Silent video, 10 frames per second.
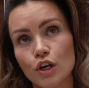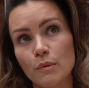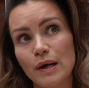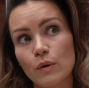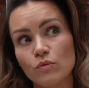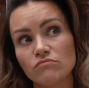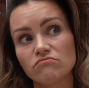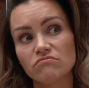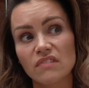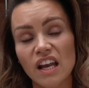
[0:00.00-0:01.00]

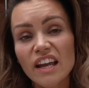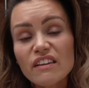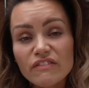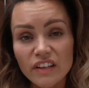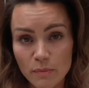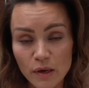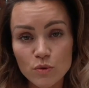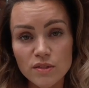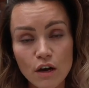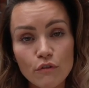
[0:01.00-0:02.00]
about life and about
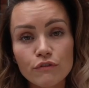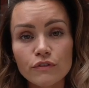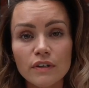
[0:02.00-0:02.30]
yourself